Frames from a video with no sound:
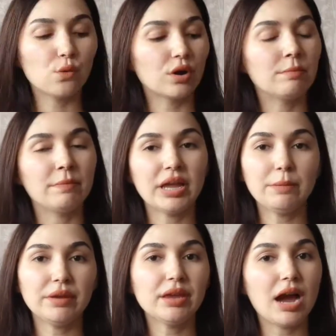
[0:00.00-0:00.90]
Or
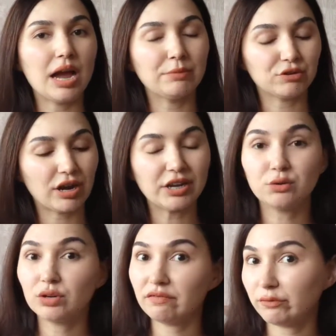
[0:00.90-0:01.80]
maybe I'm trying
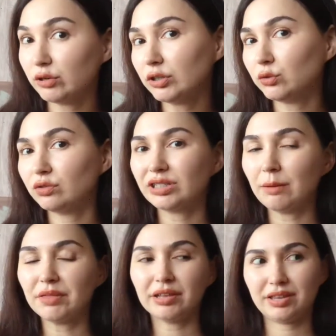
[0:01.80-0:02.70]
to avoid doing
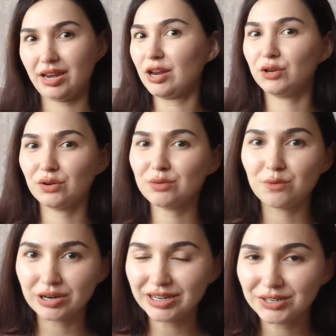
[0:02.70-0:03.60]
something that I don't
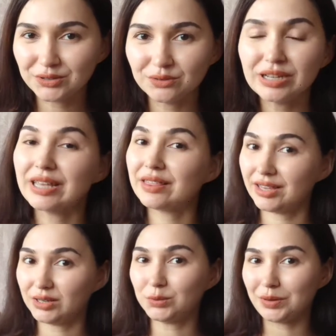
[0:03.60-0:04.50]
want to do in
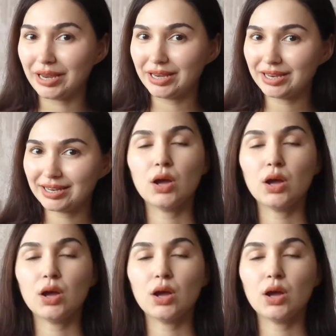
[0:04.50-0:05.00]
this way.